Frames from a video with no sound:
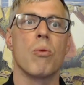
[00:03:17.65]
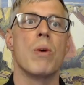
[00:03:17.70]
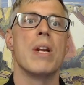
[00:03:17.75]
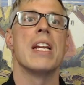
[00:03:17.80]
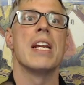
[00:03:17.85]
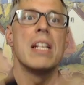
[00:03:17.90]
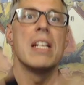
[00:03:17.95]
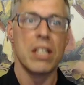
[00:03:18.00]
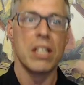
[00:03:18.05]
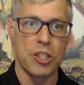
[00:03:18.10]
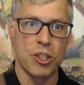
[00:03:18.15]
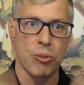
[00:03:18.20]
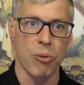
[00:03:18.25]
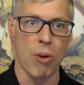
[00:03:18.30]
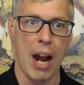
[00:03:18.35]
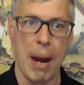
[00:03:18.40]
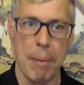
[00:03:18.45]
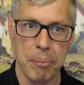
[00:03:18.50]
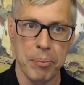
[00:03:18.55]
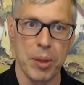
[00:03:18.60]
We need to
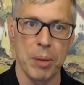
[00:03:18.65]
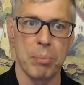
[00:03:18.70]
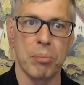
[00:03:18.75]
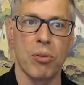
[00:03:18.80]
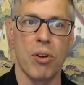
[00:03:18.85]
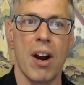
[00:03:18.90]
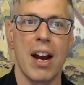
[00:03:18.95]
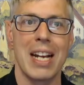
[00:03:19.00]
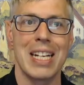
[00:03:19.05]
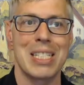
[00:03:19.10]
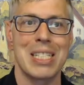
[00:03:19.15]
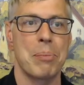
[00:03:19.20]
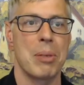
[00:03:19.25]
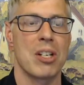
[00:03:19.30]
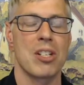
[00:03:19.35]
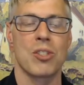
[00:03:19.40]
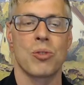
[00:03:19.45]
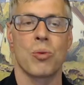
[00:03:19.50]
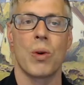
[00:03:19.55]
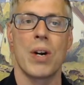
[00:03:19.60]
drop the price
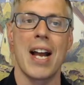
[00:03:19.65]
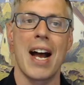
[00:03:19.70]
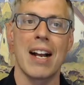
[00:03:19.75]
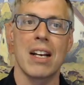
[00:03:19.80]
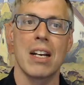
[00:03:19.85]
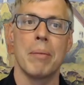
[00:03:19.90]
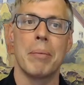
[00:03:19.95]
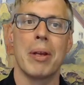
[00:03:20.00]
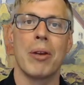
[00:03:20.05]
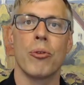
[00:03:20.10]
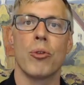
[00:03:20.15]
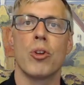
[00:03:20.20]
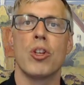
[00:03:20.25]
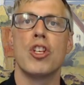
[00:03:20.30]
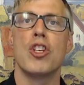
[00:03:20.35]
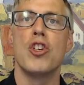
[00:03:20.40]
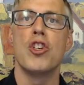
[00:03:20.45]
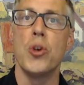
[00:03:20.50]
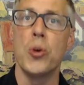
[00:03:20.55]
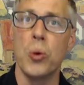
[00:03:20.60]
because we're not going to be able to
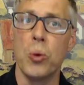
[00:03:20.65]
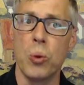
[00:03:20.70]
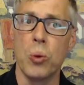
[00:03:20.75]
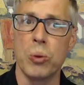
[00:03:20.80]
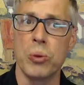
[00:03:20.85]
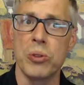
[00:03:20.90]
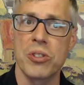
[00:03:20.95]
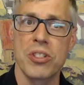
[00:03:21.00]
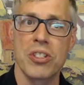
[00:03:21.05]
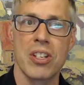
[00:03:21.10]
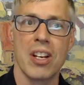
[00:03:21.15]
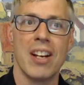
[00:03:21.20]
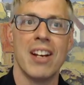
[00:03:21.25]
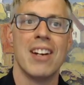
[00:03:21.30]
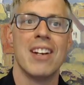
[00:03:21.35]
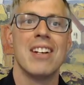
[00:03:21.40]
use